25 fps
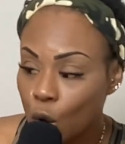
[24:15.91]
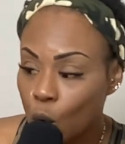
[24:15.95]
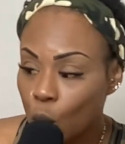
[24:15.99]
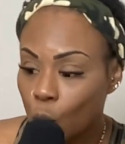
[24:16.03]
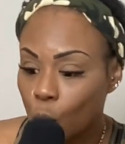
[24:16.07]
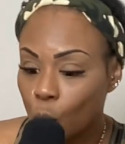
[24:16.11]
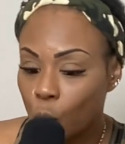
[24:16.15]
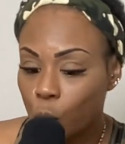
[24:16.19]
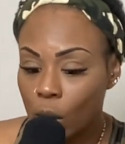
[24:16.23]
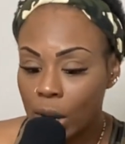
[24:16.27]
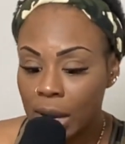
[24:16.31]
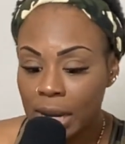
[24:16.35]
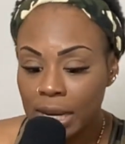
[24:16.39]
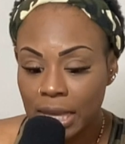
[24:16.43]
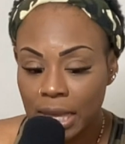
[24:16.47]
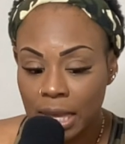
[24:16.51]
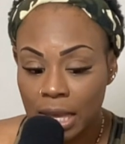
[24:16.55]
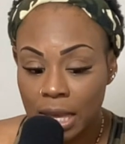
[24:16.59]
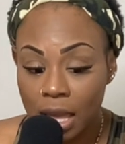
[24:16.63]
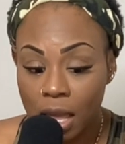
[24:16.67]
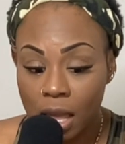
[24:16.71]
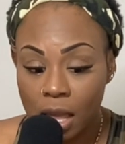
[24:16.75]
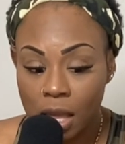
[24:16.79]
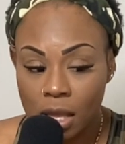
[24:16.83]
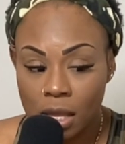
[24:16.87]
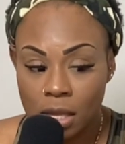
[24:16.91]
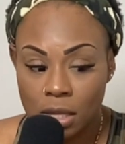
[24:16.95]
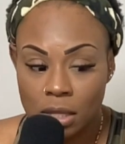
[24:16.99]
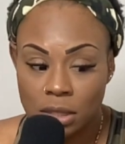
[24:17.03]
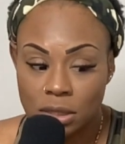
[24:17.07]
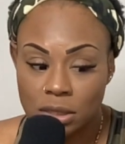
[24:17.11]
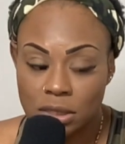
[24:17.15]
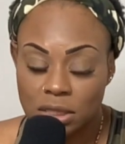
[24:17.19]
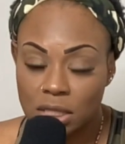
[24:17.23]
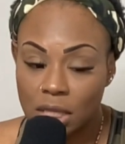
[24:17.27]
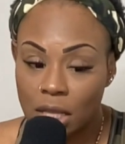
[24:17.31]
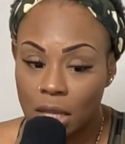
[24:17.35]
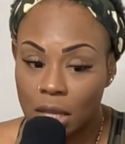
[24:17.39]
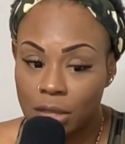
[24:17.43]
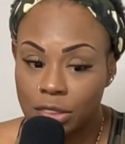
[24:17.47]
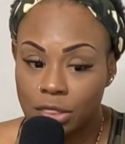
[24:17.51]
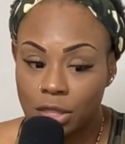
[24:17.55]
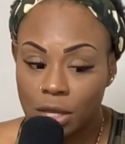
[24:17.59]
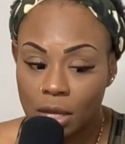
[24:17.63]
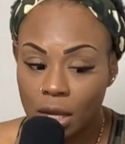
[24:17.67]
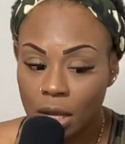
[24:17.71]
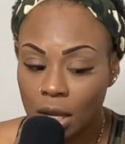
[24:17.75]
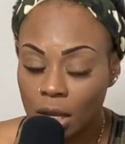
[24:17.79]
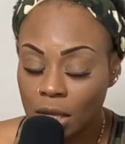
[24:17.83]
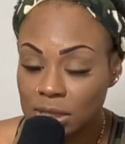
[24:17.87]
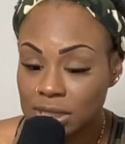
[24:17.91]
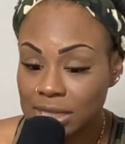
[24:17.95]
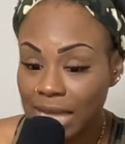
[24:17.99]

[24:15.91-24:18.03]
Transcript: what is the